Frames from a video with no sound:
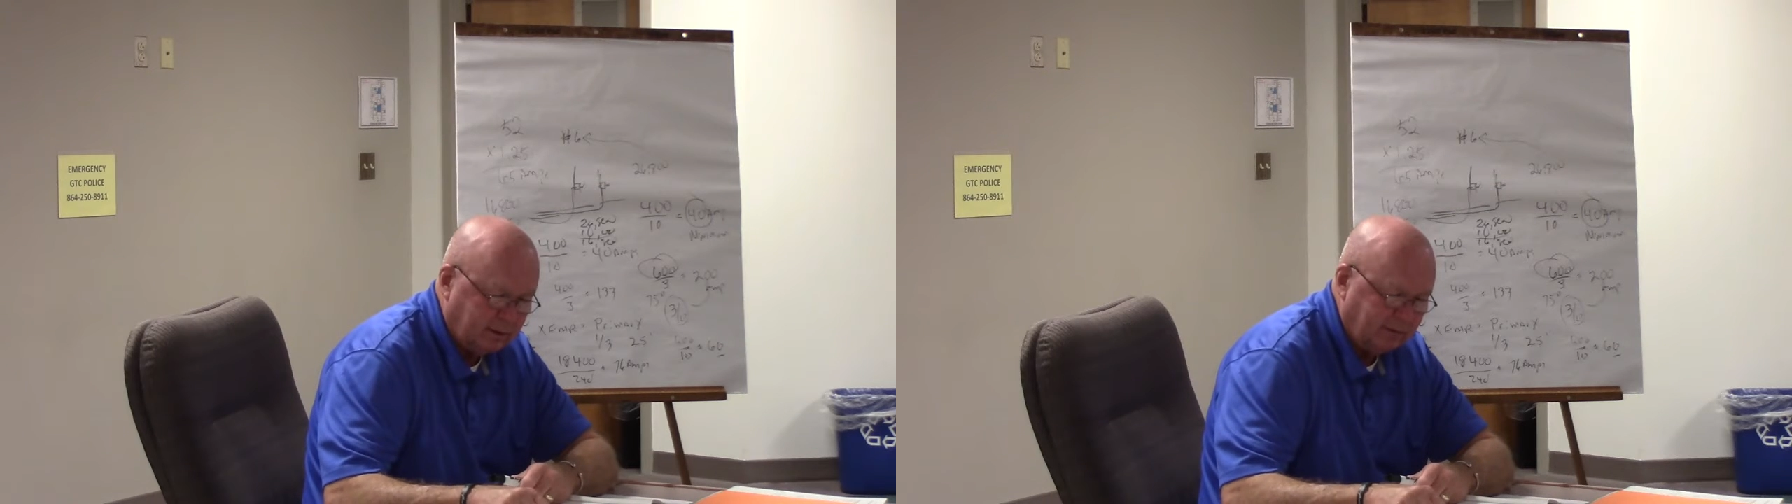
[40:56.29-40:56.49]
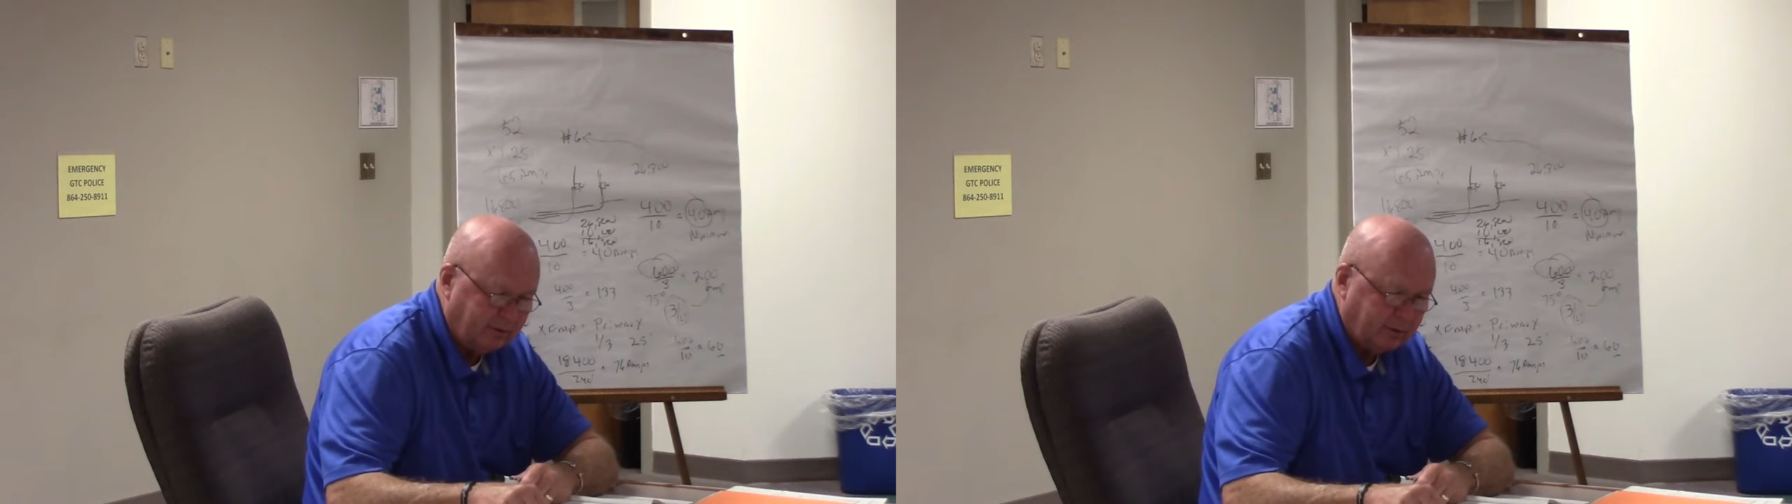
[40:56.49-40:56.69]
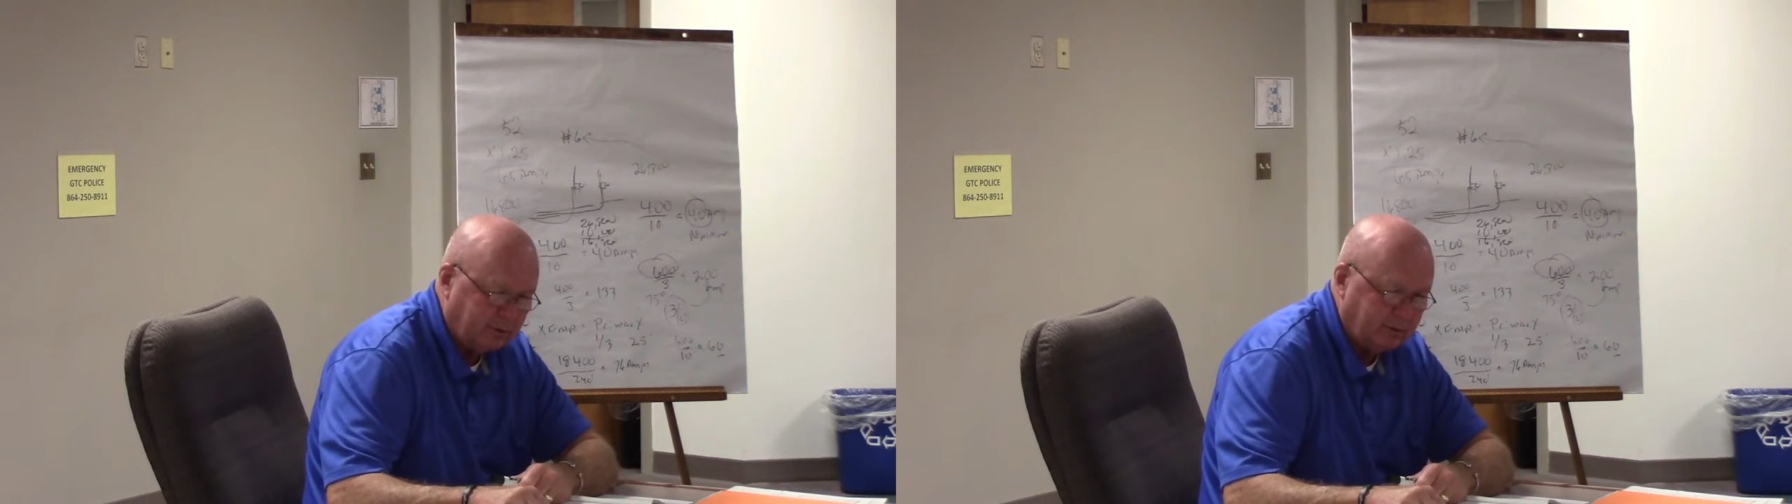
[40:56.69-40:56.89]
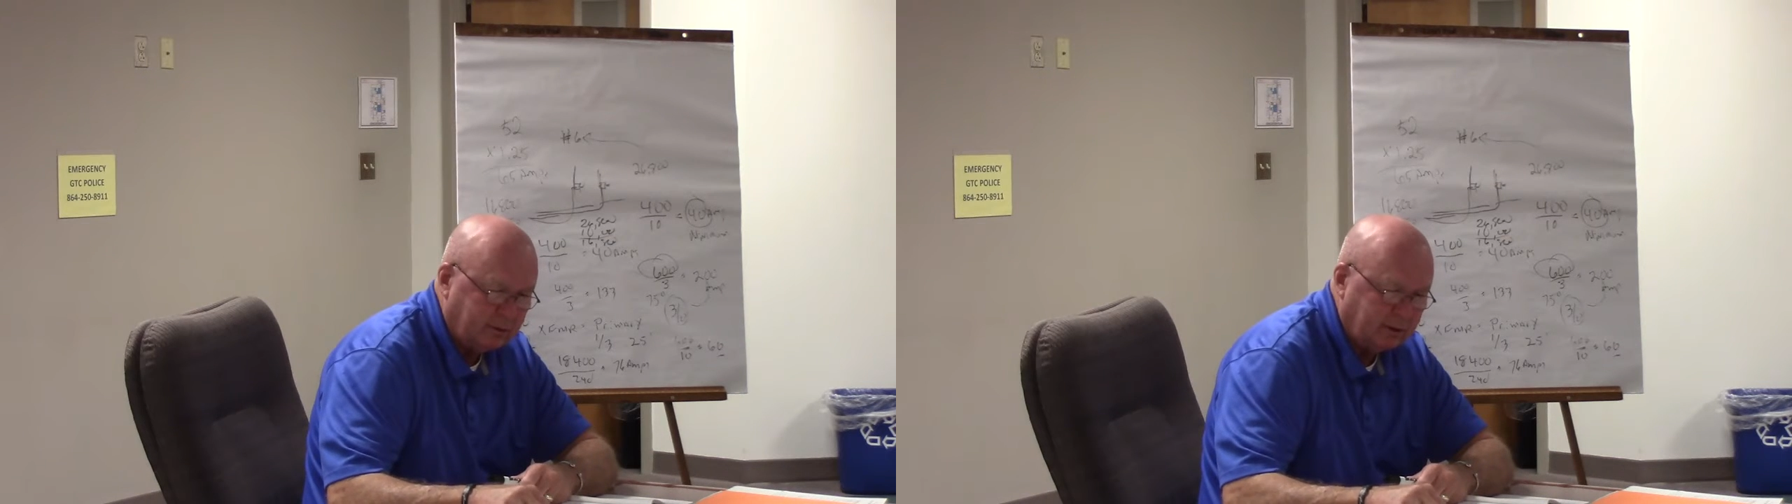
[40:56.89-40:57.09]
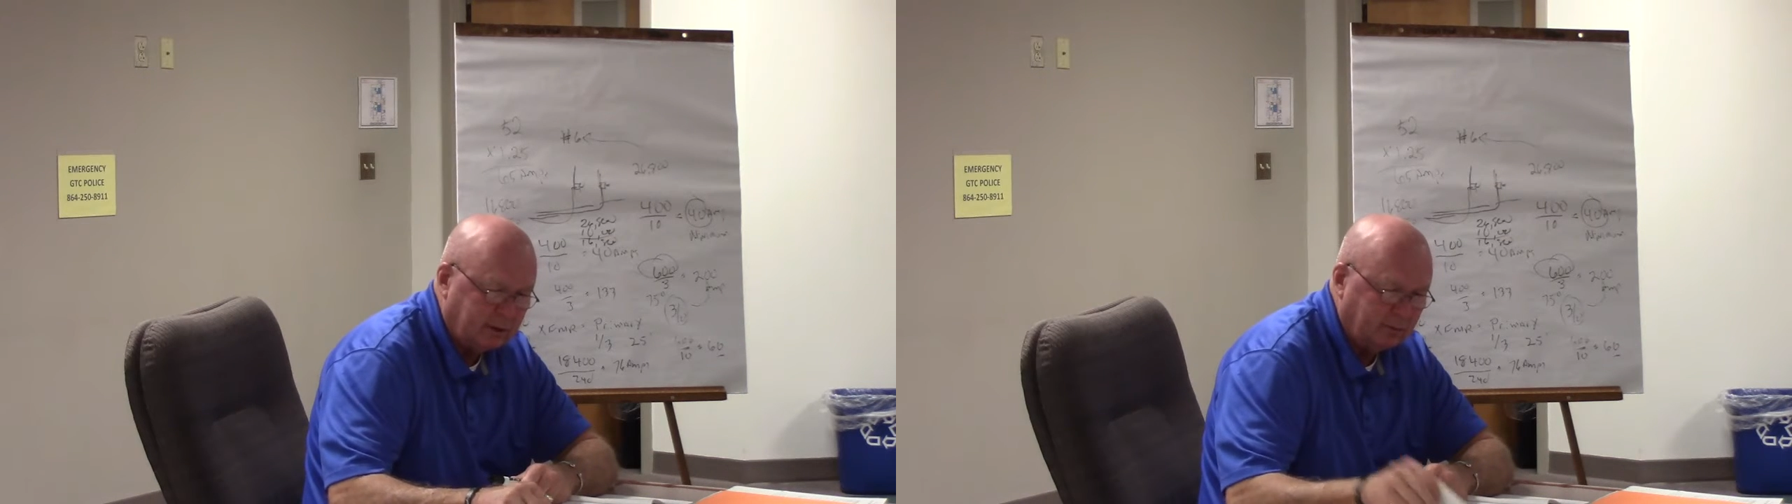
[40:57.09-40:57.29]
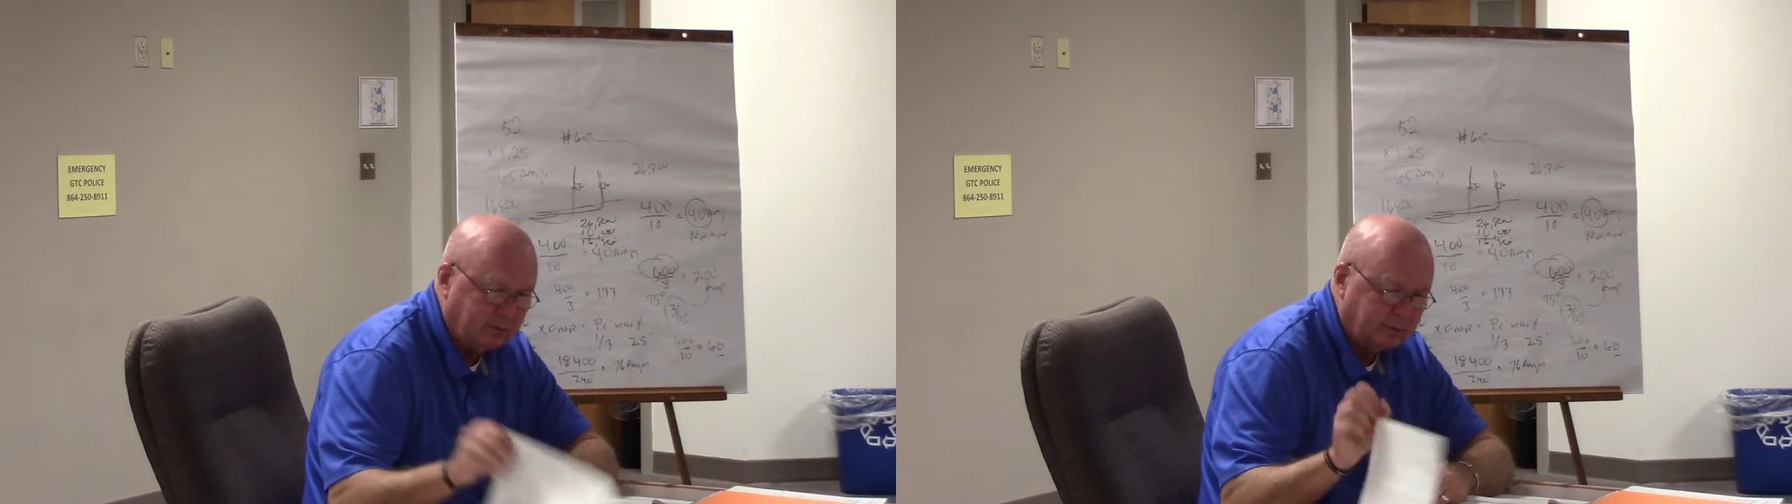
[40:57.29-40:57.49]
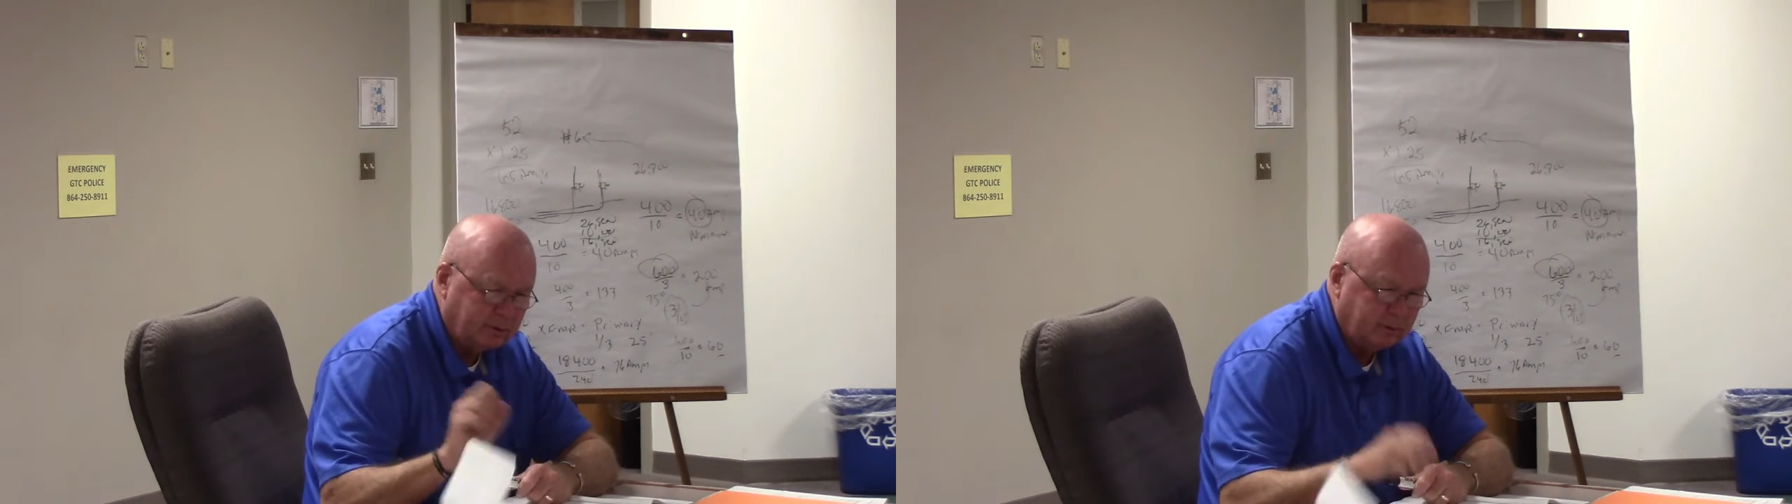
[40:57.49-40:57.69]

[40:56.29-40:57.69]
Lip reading: If you turn to code book